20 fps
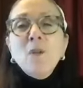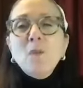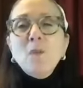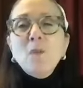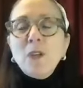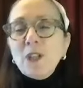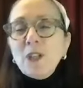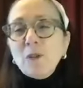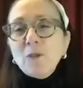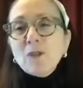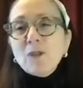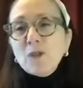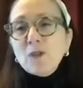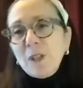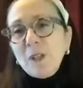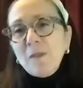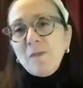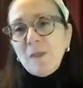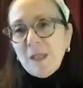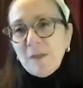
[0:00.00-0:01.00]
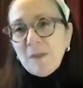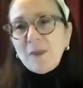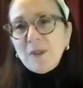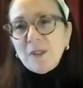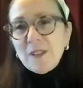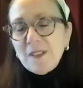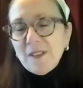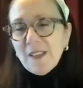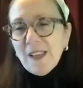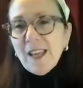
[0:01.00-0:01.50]
we don't treat people
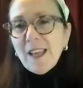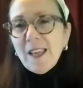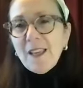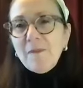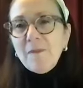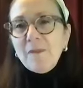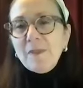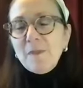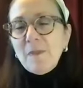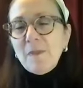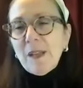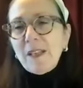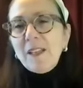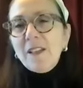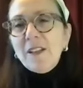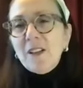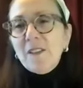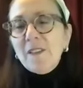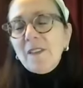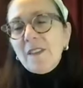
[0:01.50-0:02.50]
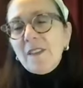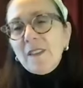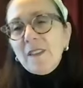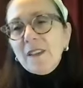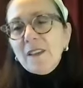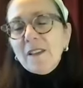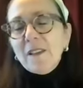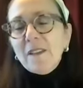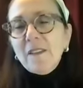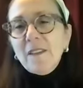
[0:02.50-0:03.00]
the same depending on
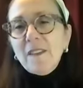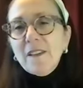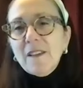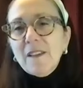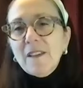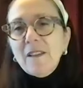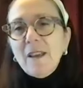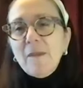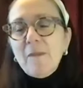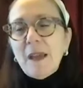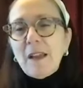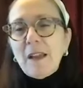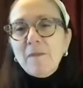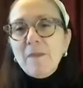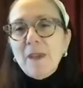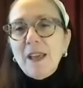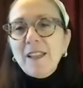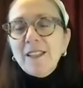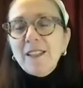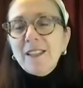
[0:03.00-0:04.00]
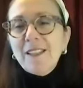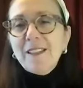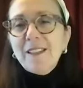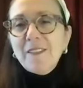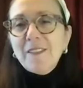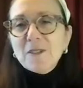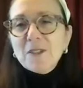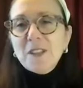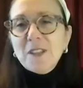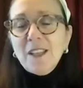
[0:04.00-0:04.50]
the amount of melanin in
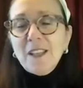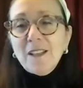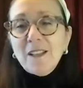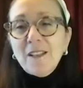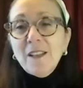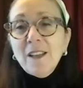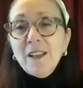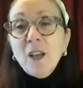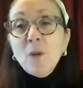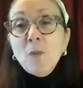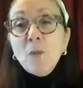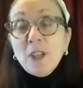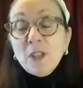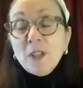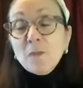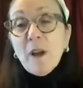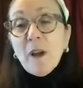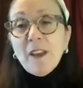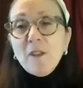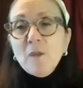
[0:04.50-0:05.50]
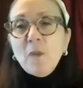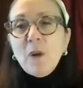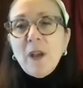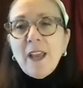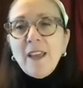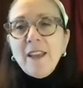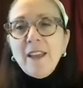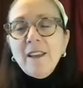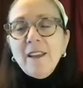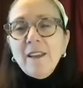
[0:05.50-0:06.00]
their skin, which, by the
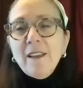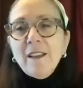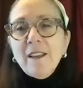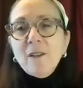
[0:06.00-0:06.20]
way,